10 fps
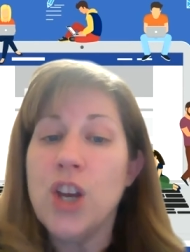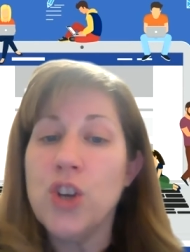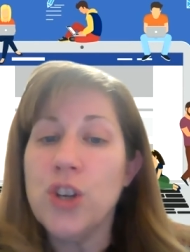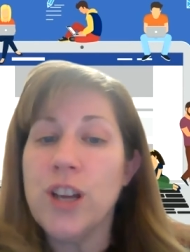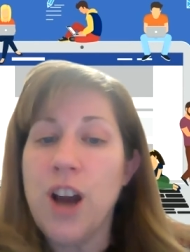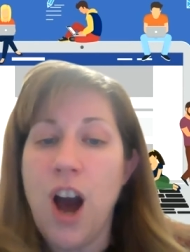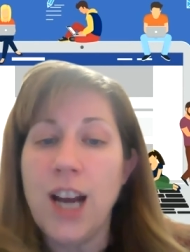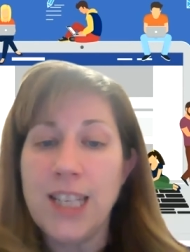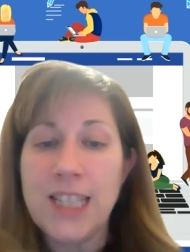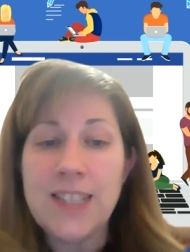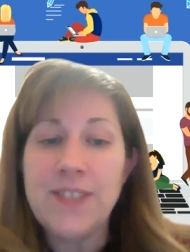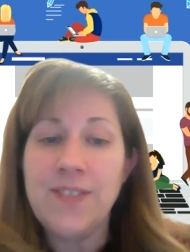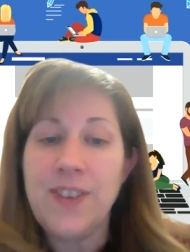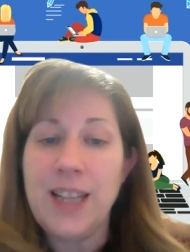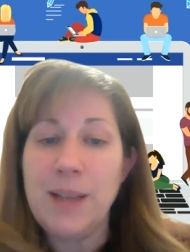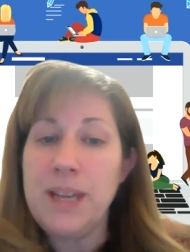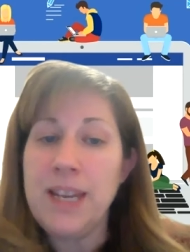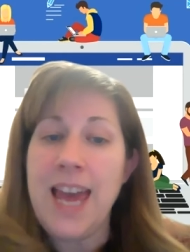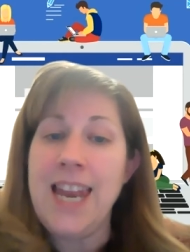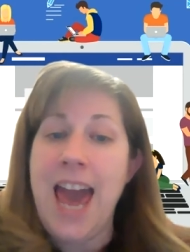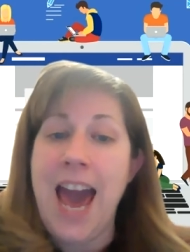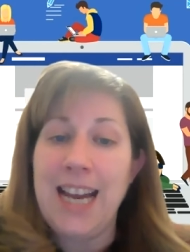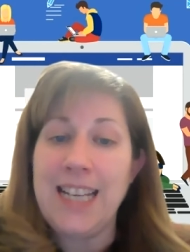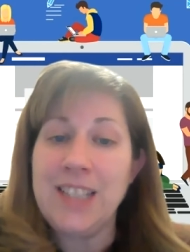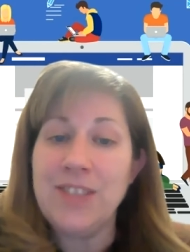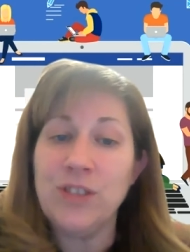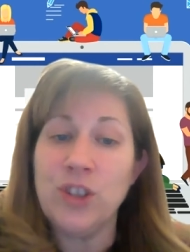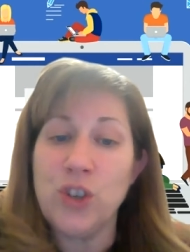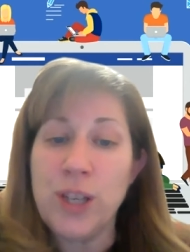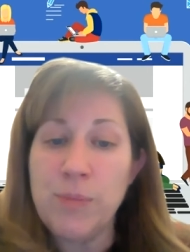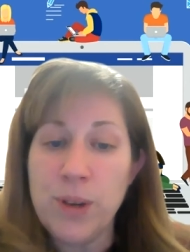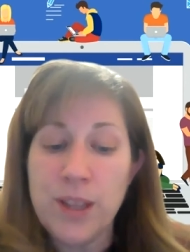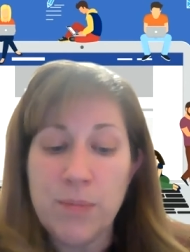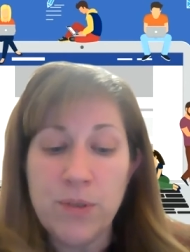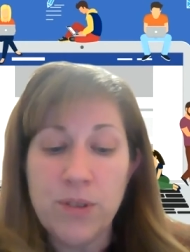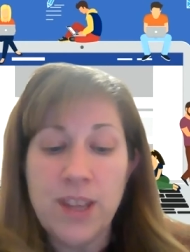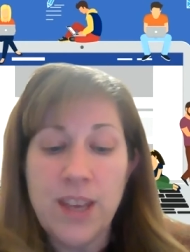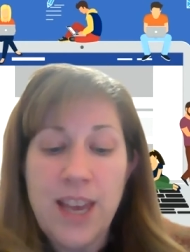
good cognitive development and active learning principles